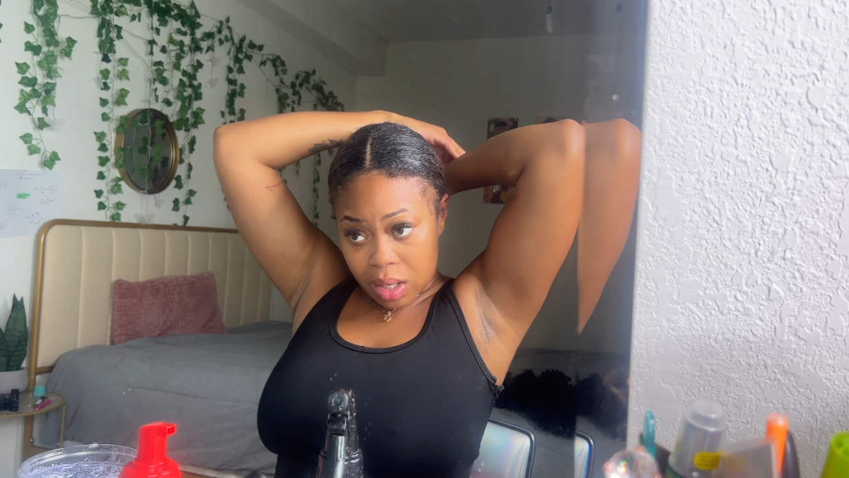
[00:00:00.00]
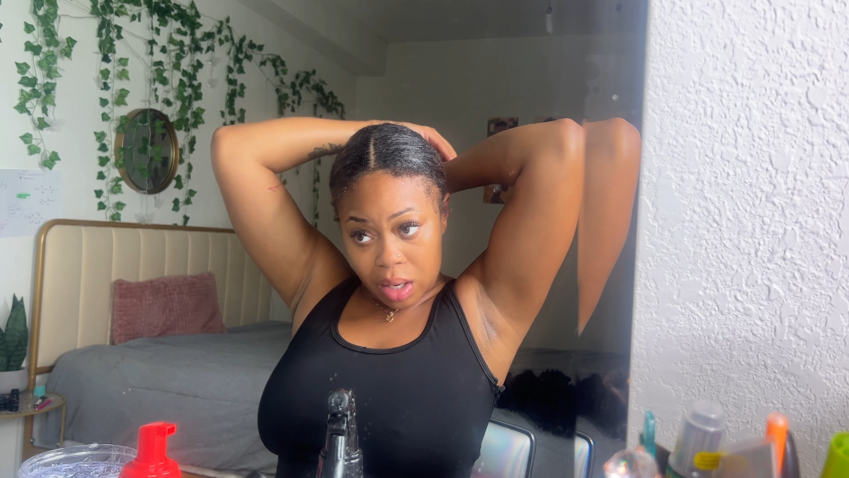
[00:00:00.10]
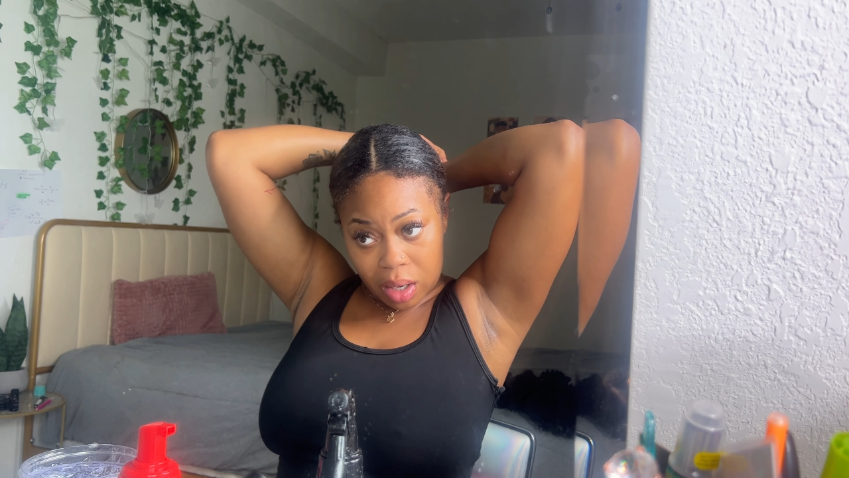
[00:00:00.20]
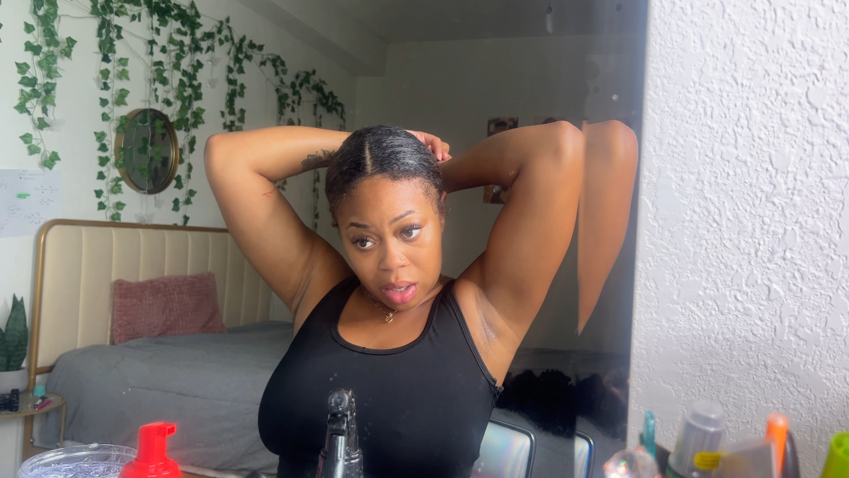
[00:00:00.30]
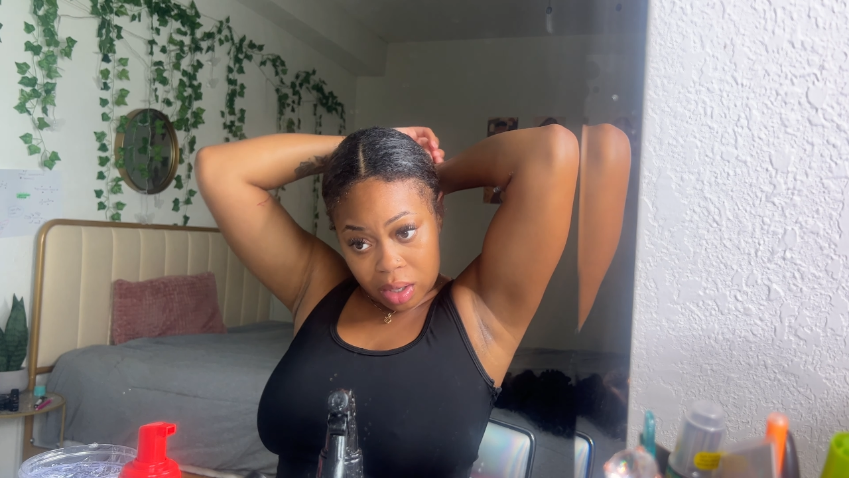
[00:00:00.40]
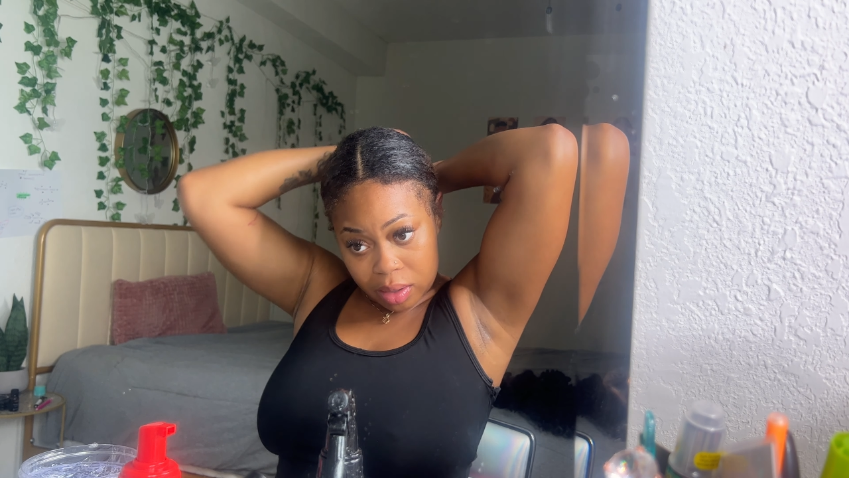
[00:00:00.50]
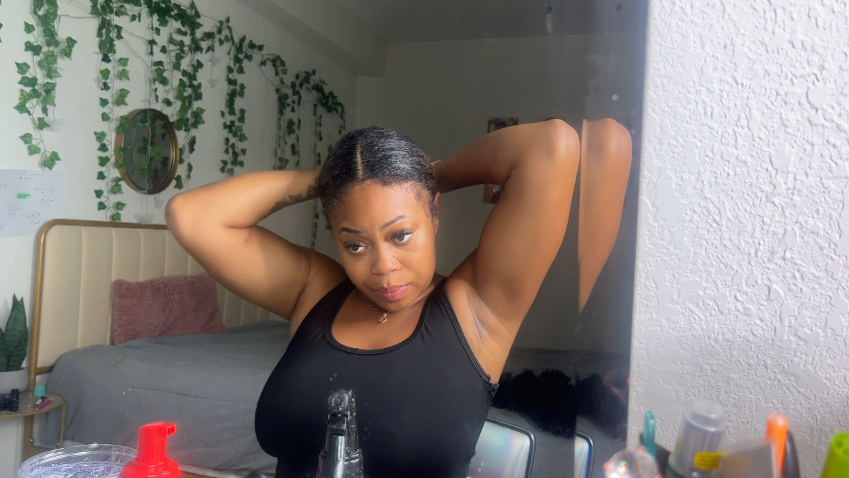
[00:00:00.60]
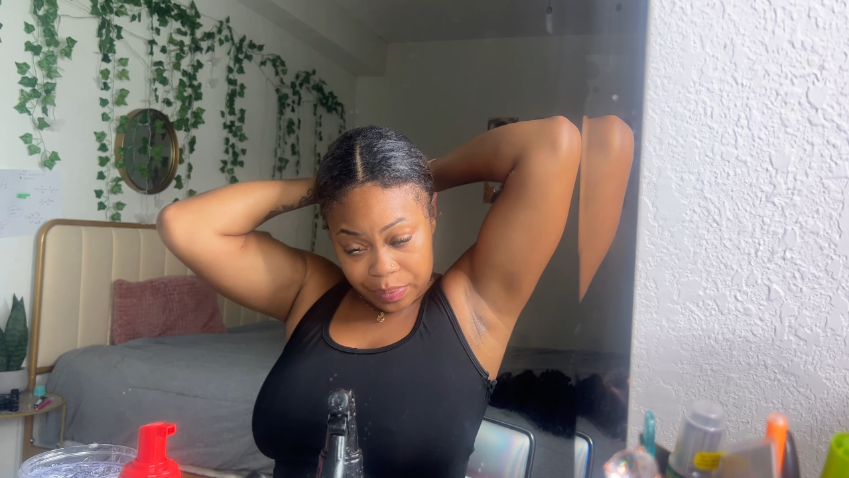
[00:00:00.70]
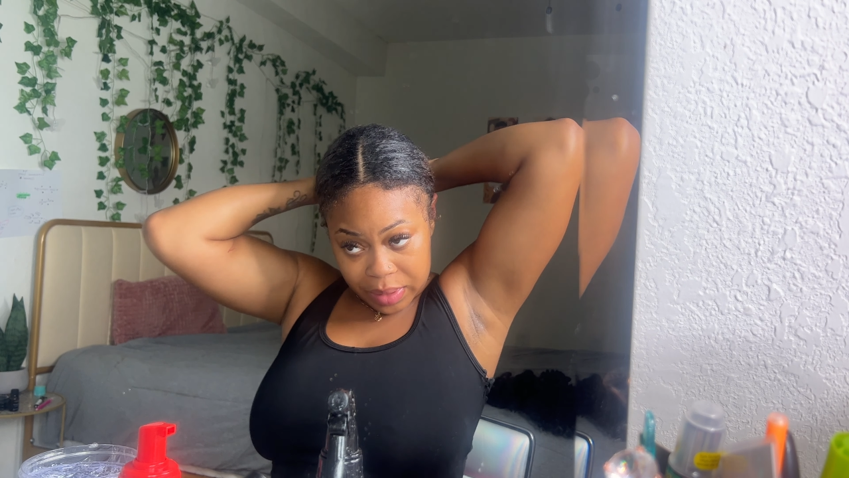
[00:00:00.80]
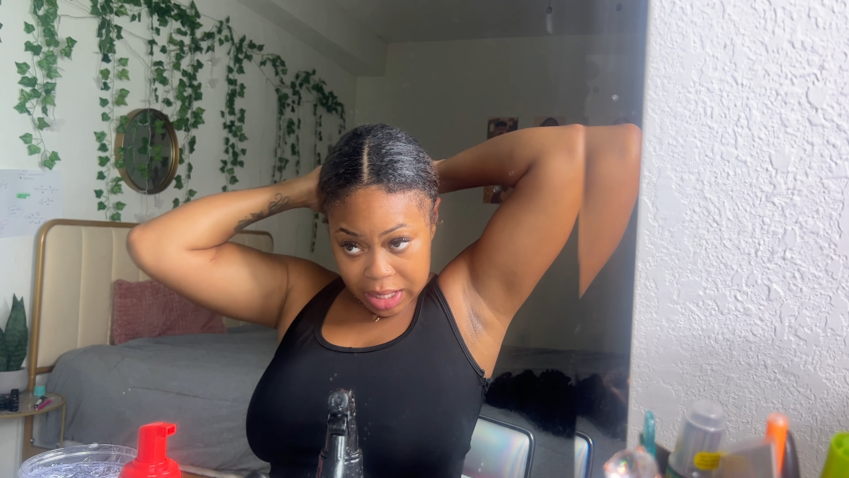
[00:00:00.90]
um,
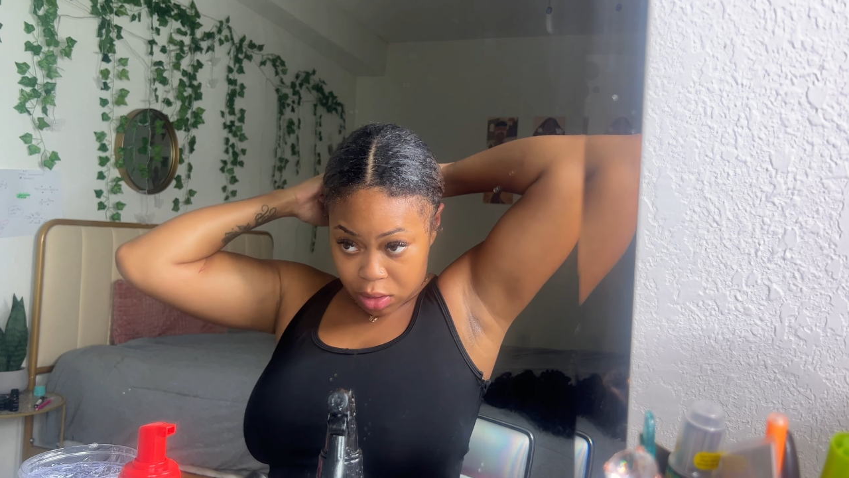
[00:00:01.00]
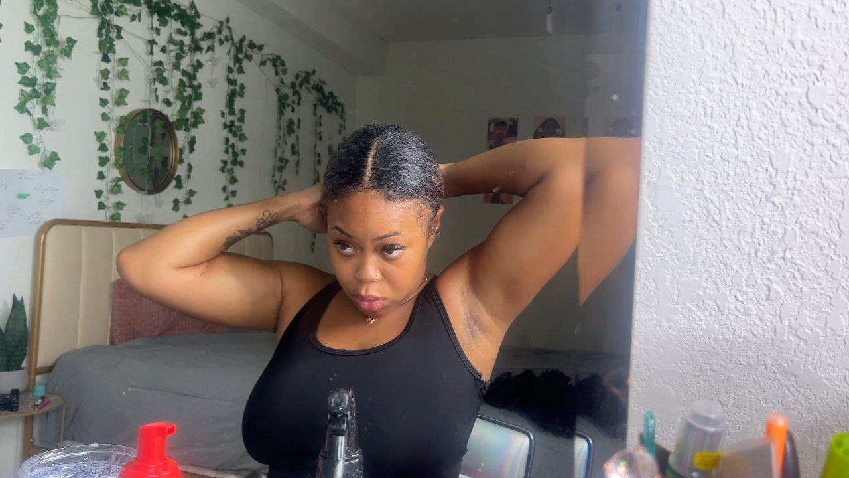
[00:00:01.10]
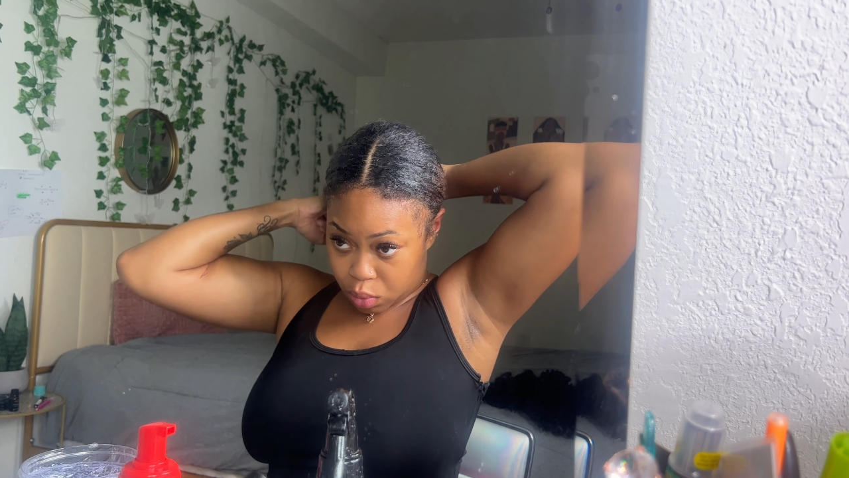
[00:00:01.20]
and new